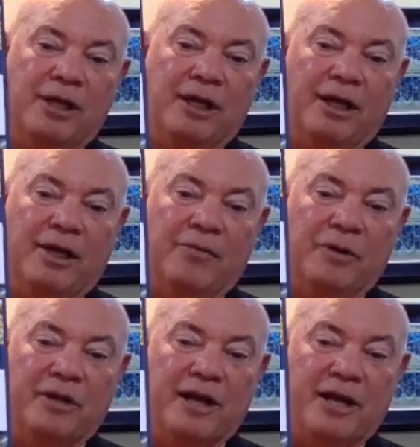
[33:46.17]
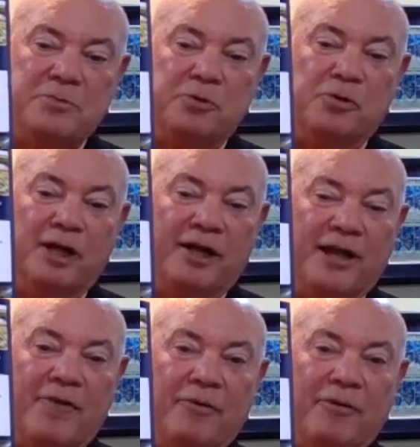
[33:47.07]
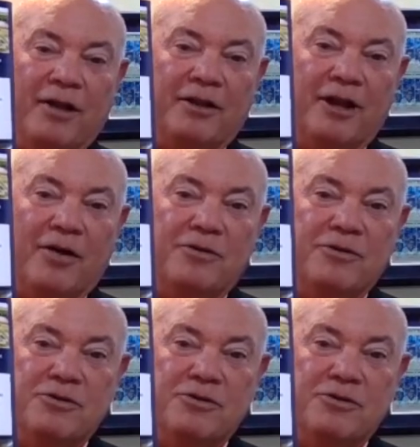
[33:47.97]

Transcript: and eh, with a nice pool like that one right there,